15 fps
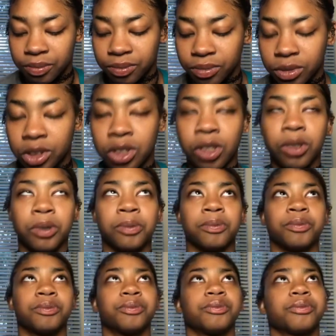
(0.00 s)
So
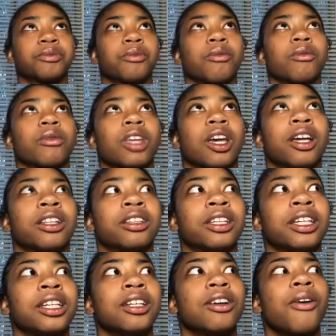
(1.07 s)
I
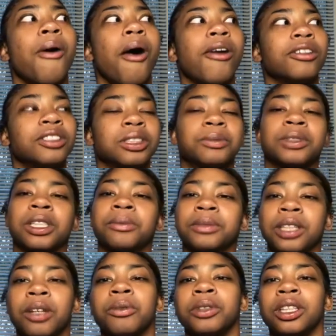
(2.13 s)
think sometimes
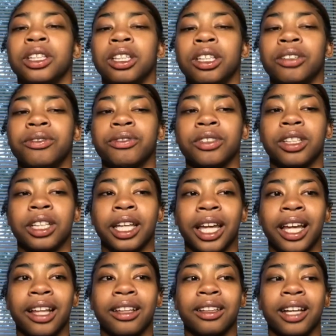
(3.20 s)
that we
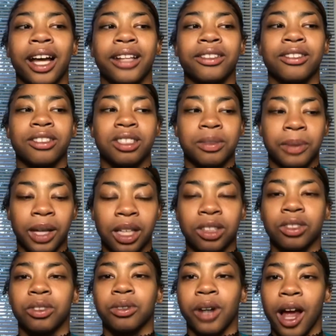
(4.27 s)
forget that the space
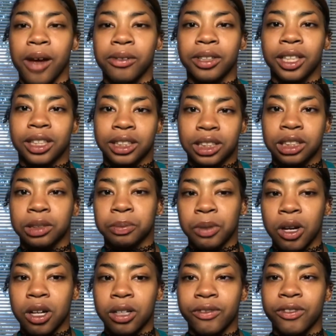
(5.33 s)
around us is a
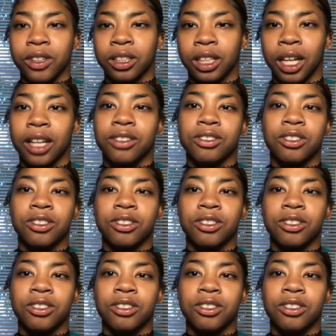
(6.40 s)
part of the dance